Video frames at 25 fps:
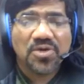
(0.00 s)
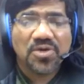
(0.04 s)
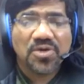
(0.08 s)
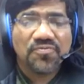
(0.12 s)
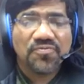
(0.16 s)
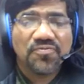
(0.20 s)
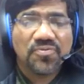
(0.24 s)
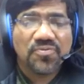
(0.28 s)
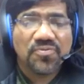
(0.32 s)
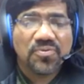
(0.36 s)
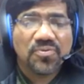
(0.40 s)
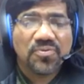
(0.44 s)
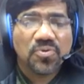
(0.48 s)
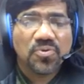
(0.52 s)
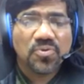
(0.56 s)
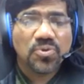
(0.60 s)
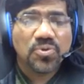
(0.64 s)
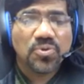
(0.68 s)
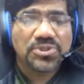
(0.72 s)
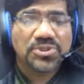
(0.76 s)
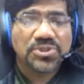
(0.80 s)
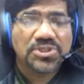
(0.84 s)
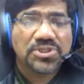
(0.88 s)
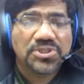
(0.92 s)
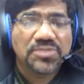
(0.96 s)
of
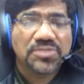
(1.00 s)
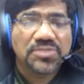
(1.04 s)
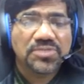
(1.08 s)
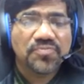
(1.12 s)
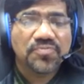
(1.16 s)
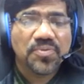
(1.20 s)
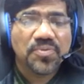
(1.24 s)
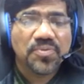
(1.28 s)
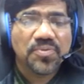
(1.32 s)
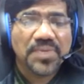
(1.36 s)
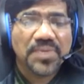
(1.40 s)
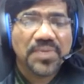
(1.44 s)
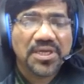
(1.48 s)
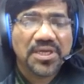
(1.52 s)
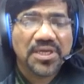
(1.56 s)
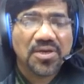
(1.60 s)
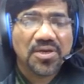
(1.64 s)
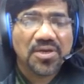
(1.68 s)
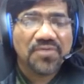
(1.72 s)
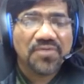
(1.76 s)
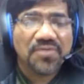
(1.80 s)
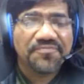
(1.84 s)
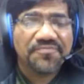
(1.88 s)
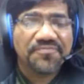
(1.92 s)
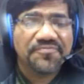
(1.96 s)
roads, for making
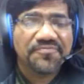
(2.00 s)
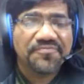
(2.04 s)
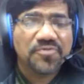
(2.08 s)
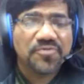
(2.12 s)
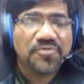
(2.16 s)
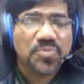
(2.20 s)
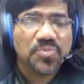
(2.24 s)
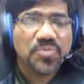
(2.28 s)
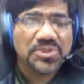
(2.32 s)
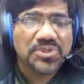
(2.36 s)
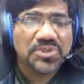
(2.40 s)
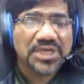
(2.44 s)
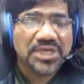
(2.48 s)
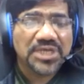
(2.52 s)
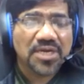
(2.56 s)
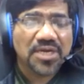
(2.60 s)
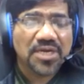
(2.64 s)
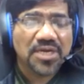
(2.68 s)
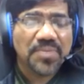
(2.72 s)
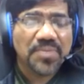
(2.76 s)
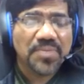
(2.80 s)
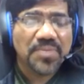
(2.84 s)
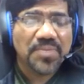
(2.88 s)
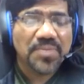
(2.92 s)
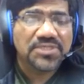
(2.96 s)
of human
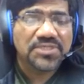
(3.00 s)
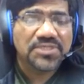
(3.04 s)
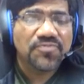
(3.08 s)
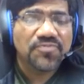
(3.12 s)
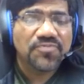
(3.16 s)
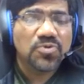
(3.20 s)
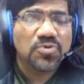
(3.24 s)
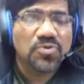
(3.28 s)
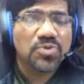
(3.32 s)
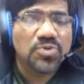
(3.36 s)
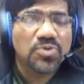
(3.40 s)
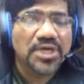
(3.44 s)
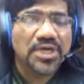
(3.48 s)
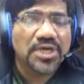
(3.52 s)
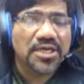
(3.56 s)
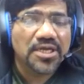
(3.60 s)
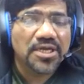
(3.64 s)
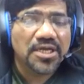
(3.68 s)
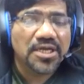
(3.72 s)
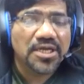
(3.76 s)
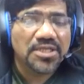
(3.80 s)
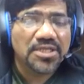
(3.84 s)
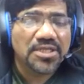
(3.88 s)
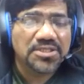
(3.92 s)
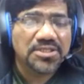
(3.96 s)
settlements, for doing
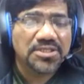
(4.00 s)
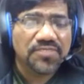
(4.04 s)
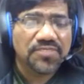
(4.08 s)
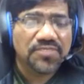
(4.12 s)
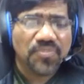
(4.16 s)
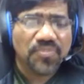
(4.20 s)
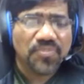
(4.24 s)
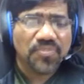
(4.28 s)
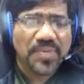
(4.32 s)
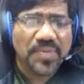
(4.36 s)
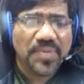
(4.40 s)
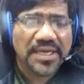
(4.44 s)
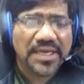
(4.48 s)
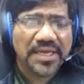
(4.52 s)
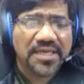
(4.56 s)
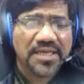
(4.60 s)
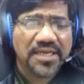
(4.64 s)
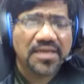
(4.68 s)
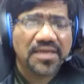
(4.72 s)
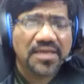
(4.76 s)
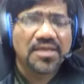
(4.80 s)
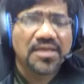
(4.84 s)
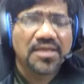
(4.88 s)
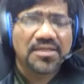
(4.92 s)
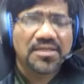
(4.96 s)
agriculture, for mining.
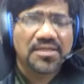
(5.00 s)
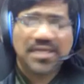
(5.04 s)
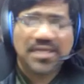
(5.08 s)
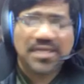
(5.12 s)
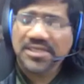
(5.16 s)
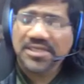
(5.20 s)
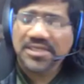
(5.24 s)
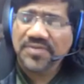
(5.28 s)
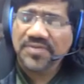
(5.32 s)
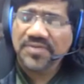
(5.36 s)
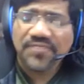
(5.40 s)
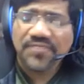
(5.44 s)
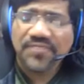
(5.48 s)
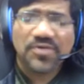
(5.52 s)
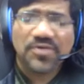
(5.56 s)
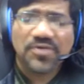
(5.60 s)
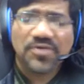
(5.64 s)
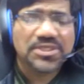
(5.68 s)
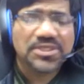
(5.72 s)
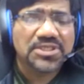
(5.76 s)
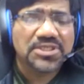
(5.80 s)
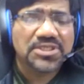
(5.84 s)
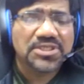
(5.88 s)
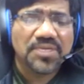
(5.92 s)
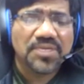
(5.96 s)
That's why
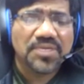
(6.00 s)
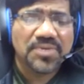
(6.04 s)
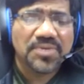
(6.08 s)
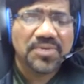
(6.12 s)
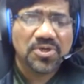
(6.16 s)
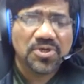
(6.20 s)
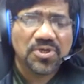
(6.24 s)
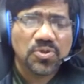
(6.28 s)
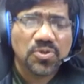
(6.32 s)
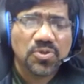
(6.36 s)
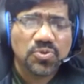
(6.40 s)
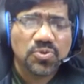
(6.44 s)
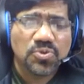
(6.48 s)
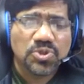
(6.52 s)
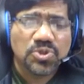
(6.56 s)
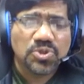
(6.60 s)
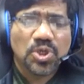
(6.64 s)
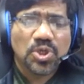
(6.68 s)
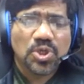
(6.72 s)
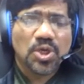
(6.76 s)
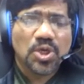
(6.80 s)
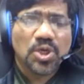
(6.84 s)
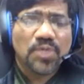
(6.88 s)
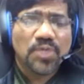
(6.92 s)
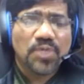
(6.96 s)
forests are being reduced.
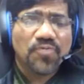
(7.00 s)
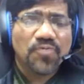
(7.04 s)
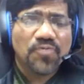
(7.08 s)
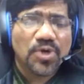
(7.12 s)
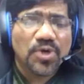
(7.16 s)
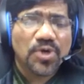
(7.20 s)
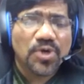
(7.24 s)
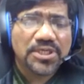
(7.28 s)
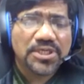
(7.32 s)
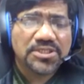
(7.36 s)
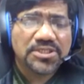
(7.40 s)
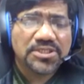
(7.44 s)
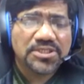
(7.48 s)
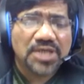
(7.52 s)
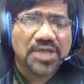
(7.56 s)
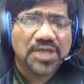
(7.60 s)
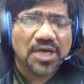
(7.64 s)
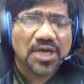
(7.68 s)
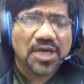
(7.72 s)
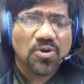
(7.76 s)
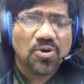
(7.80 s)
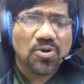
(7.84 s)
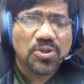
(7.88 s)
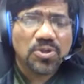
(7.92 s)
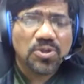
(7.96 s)
Forests are
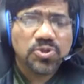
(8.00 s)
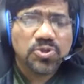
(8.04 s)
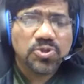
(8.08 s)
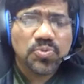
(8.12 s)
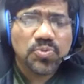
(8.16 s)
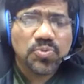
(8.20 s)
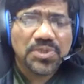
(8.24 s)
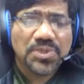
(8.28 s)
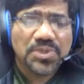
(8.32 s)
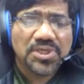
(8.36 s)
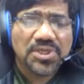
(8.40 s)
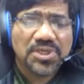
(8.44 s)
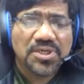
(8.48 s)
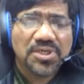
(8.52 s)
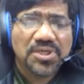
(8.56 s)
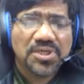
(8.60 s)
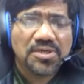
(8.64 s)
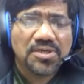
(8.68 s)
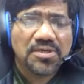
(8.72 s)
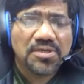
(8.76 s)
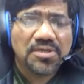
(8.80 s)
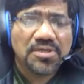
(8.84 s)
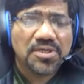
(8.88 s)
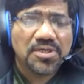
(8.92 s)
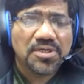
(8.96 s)
also being
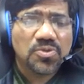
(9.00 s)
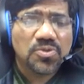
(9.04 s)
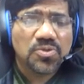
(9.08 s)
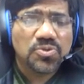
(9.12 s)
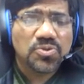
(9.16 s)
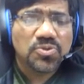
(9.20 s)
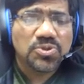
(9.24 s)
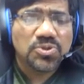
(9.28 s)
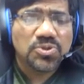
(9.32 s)
reduced